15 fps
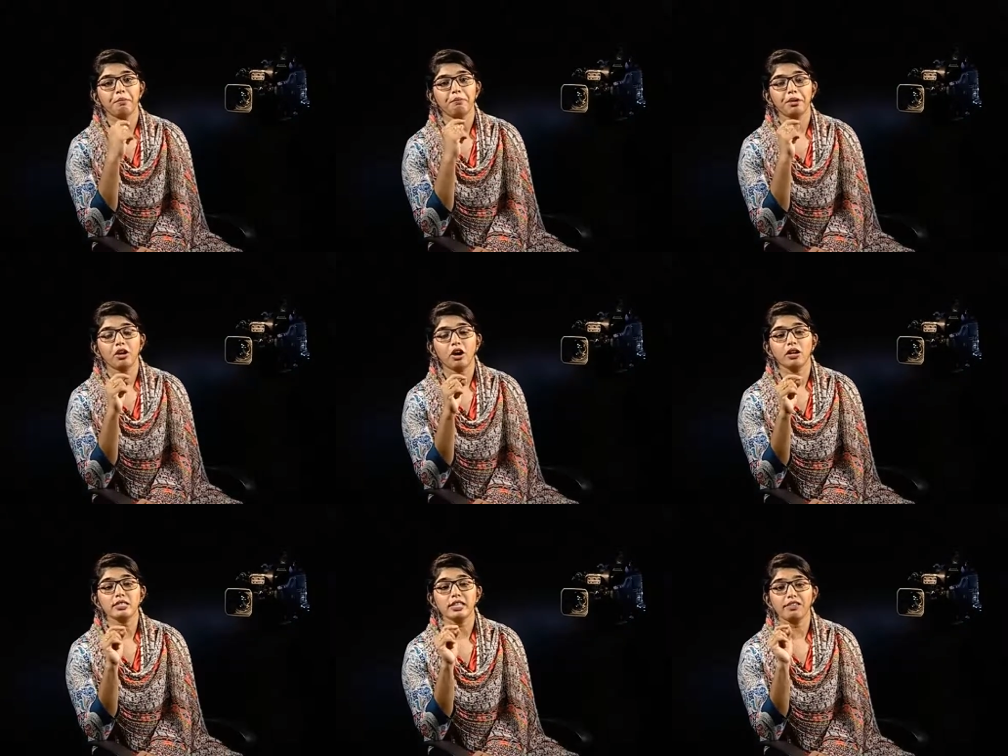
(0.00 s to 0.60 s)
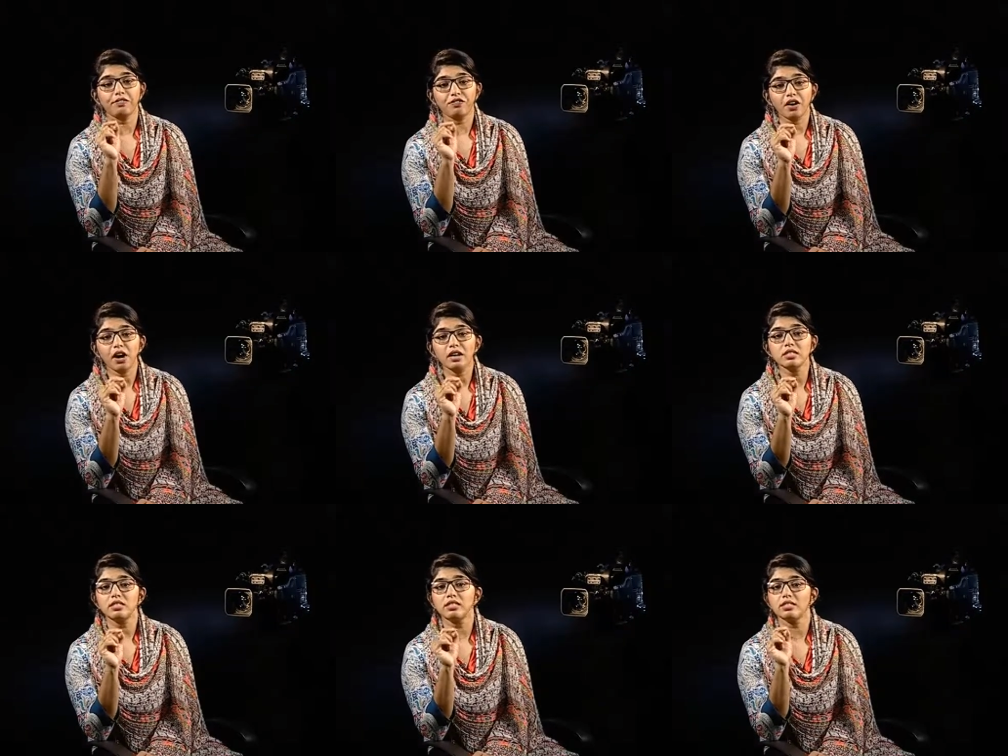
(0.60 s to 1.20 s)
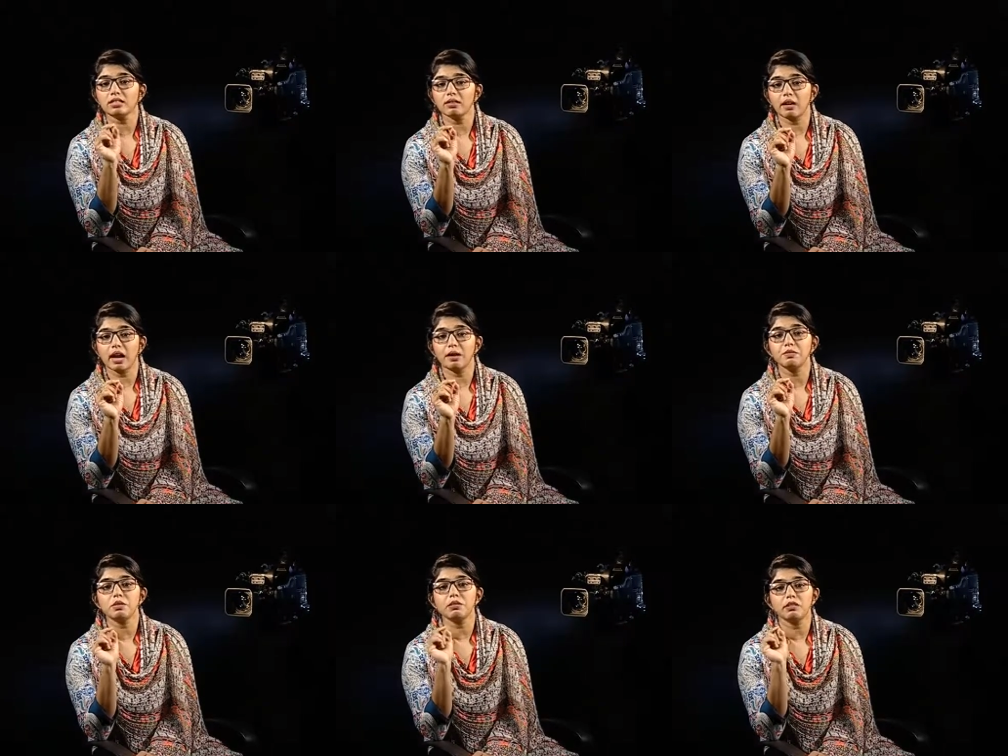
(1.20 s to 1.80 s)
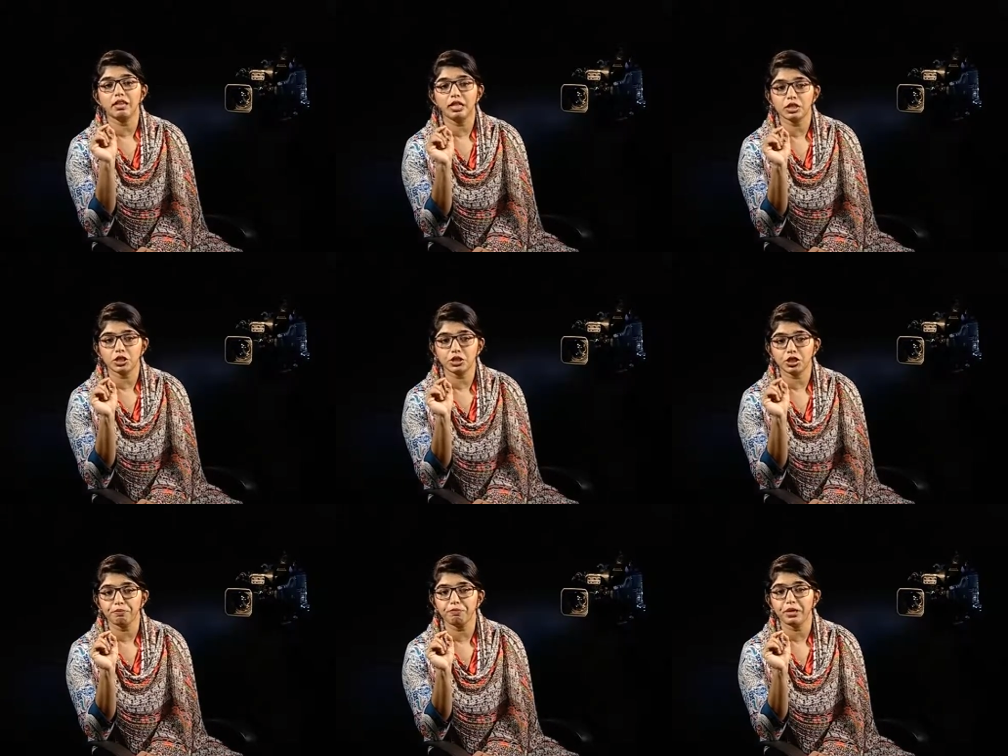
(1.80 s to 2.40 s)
because it first describes the relationship